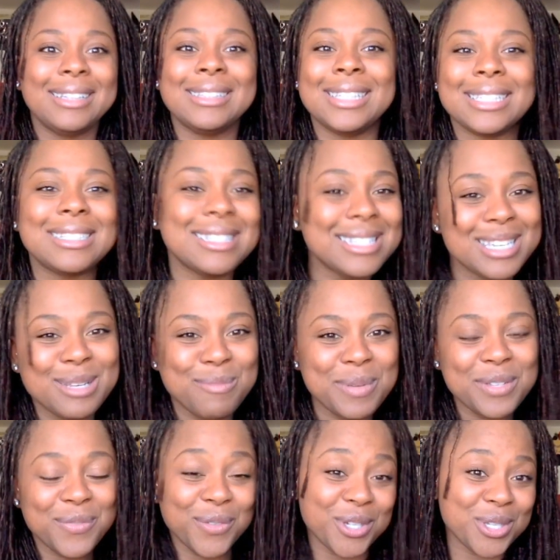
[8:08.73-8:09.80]
little
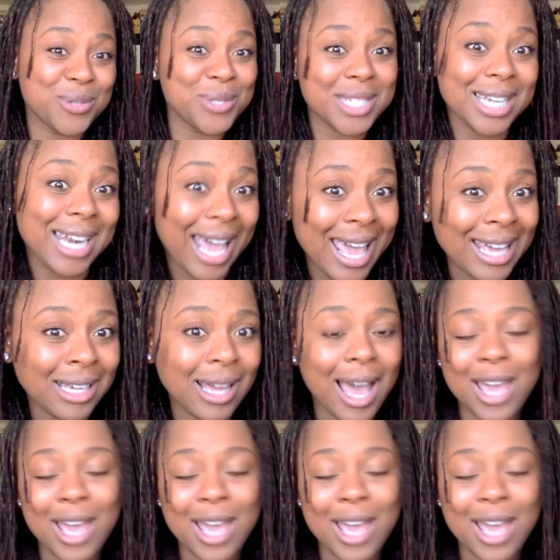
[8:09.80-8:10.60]
tidbit for you today.